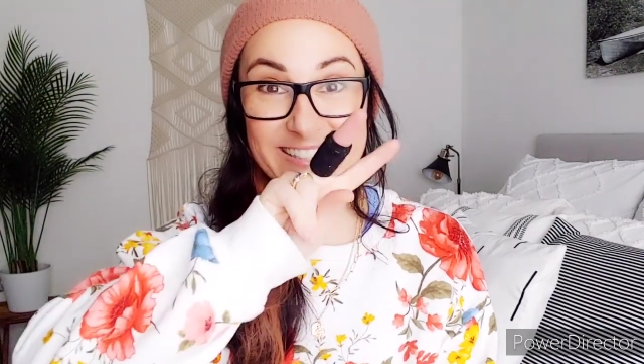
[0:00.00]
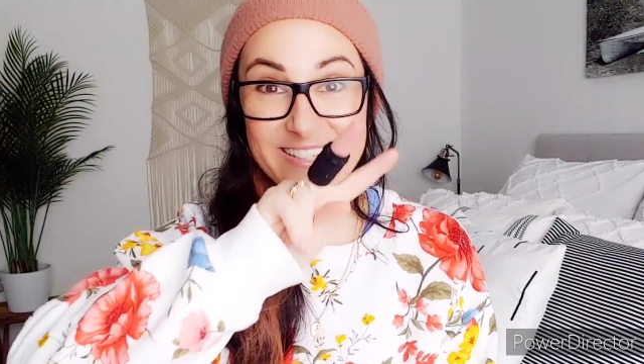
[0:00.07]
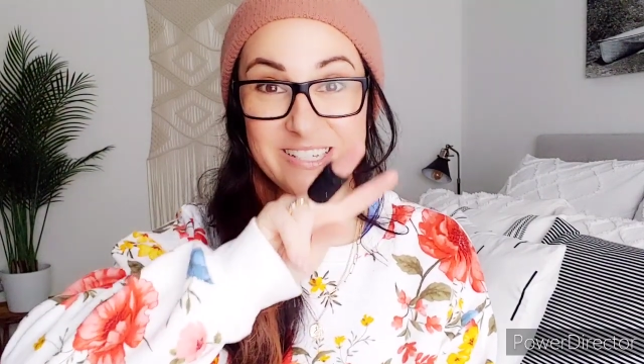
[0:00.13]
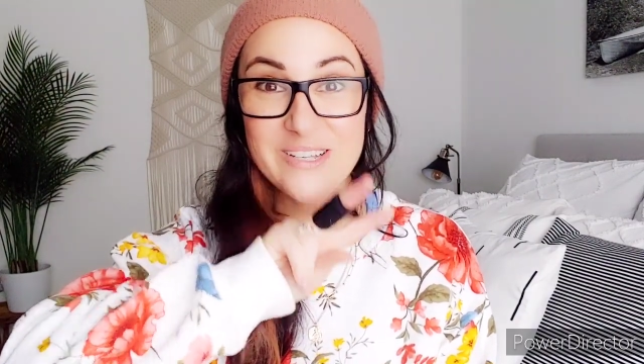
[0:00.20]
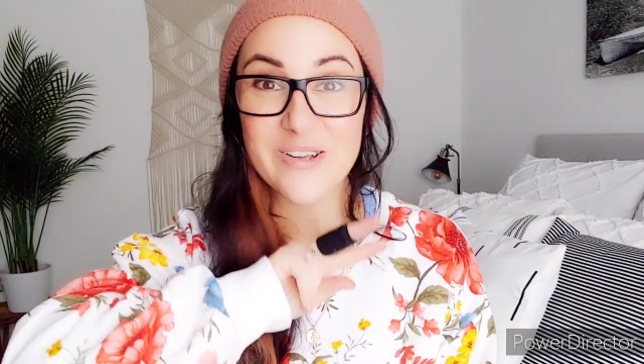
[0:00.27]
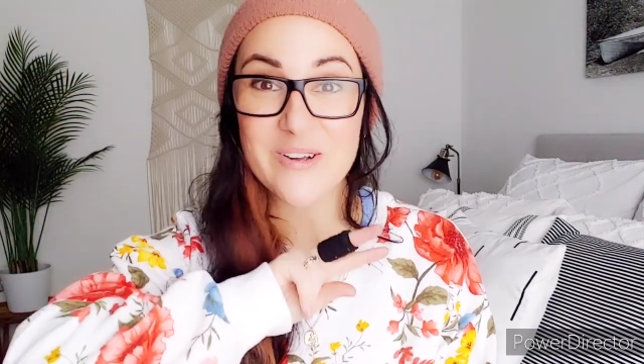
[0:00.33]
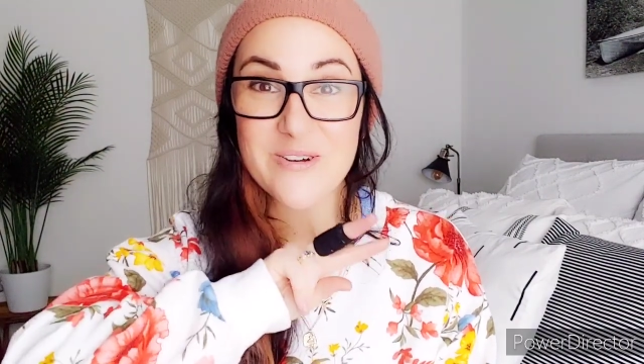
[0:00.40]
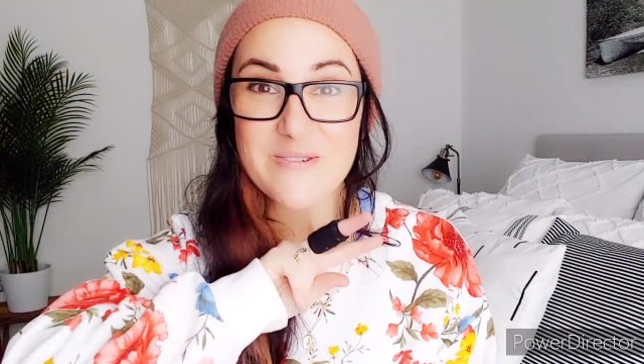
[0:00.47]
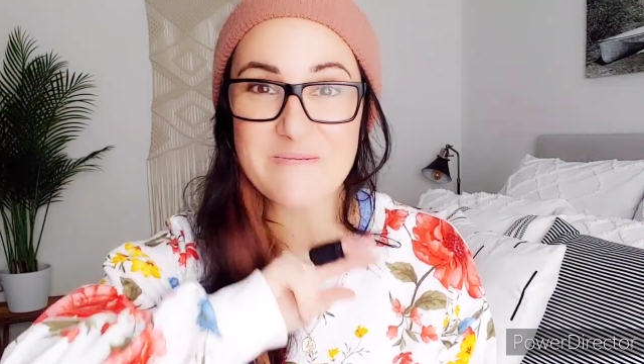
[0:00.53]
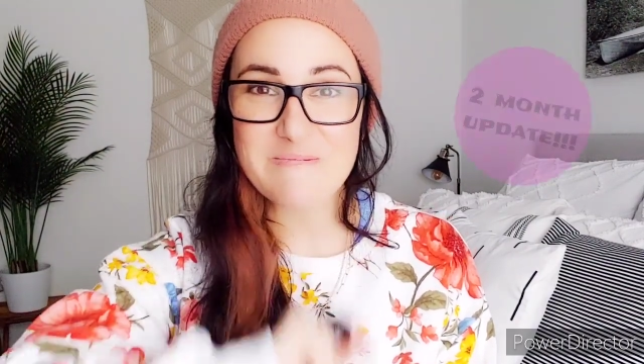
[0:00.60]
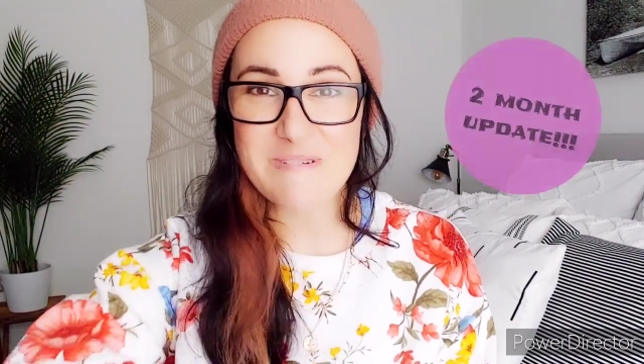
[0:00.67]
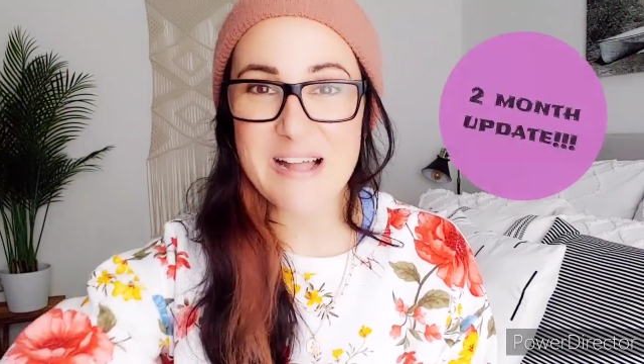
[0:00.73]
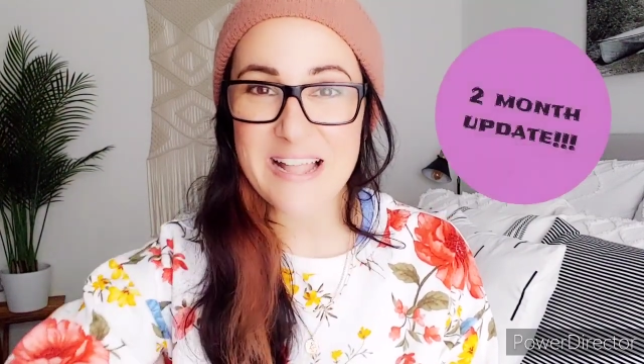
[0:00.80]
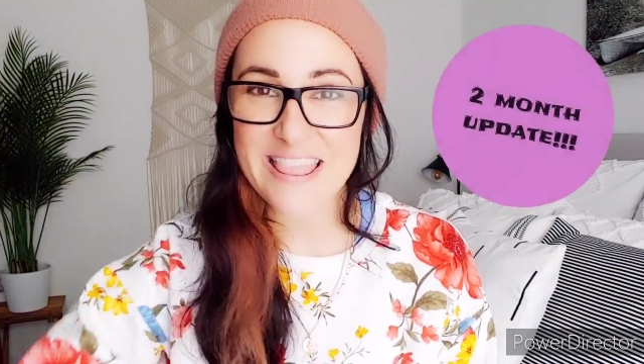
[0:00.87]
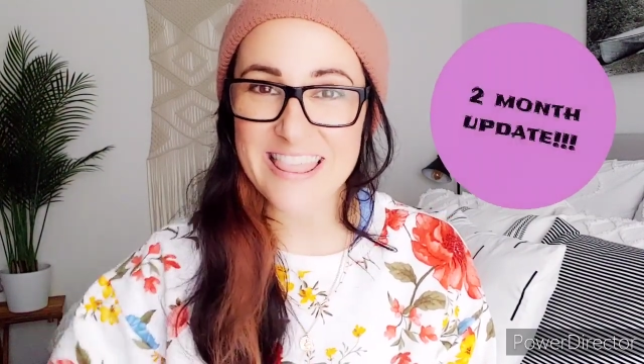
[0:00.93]

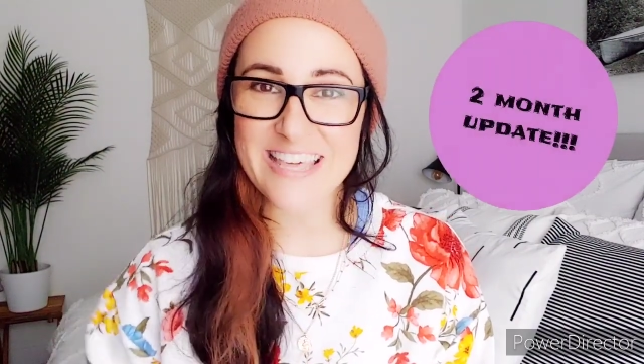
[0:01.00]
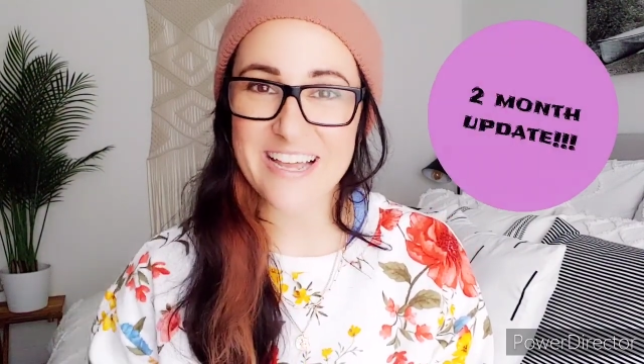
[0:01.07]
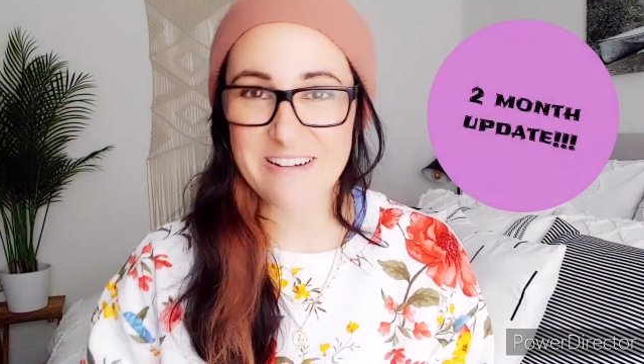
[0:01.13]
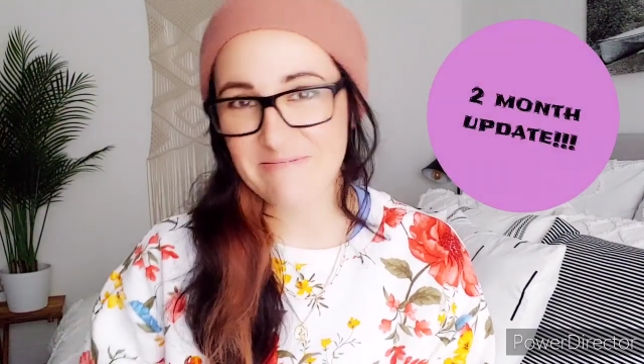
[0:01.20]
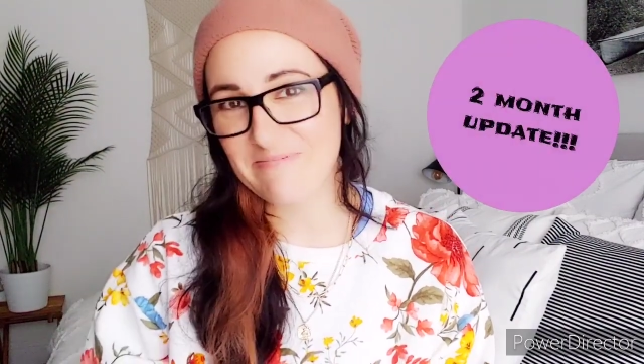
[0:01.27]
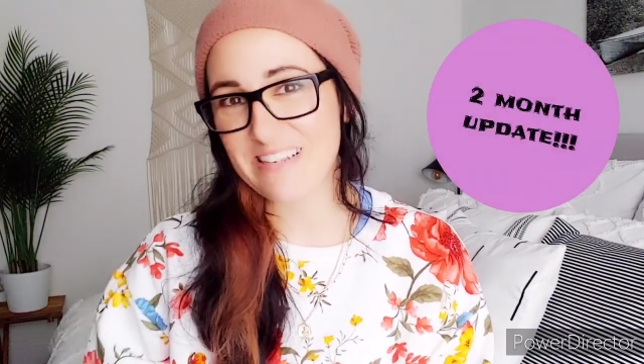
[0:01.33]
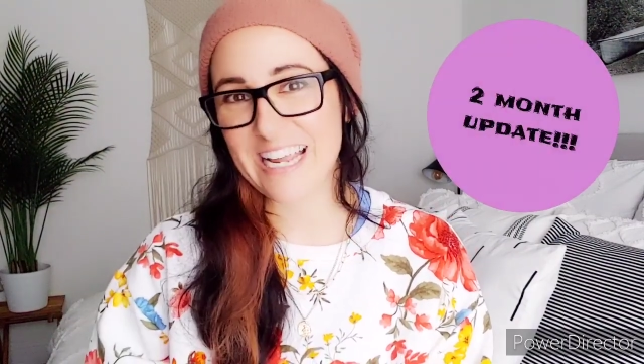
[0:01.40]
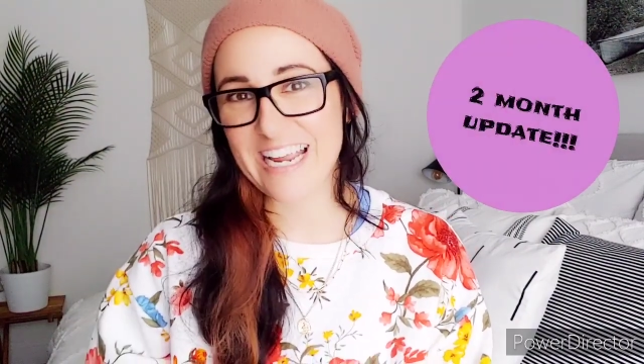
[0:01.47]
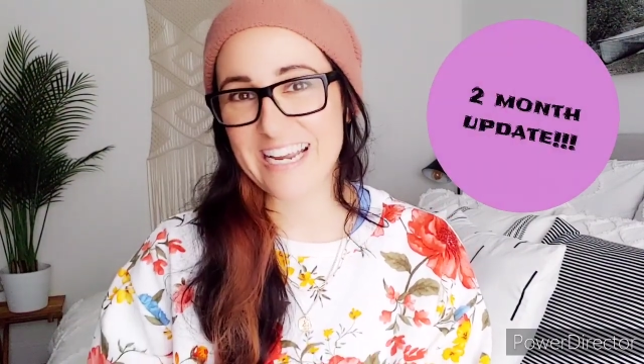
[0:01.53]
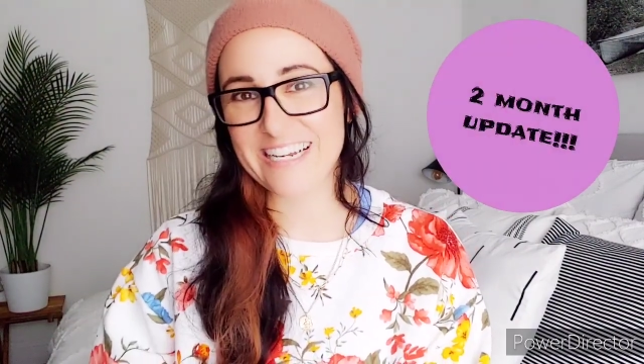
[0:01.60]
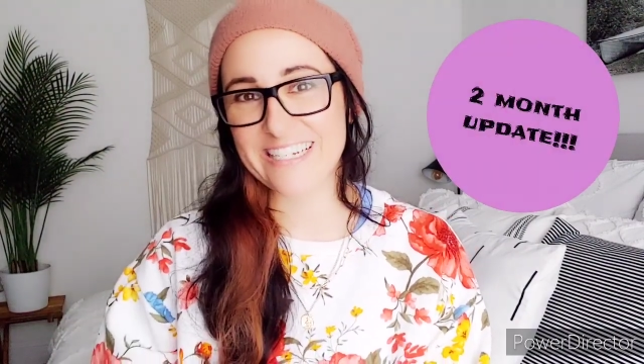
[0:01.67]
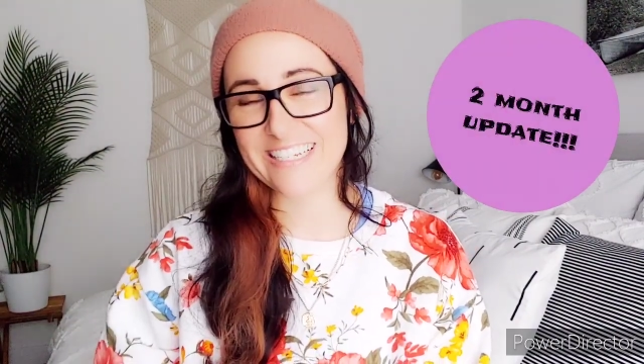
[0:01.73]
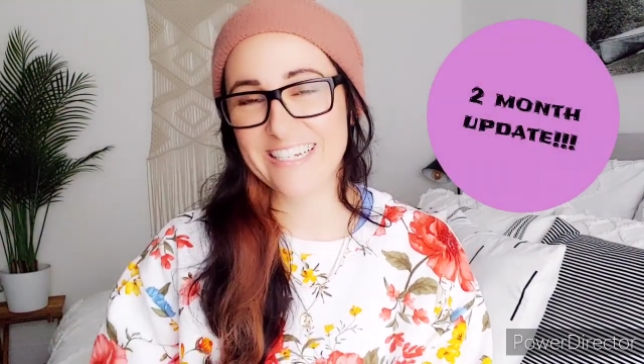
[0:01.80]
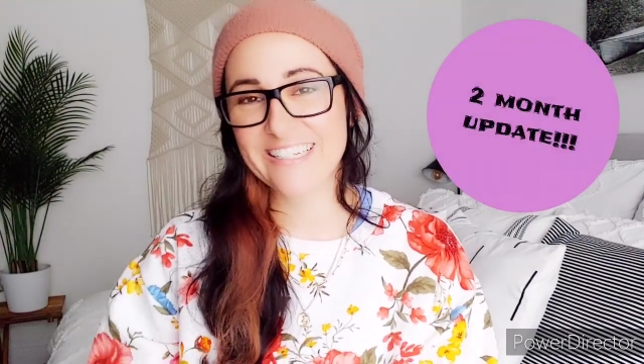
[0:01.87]
2-month update.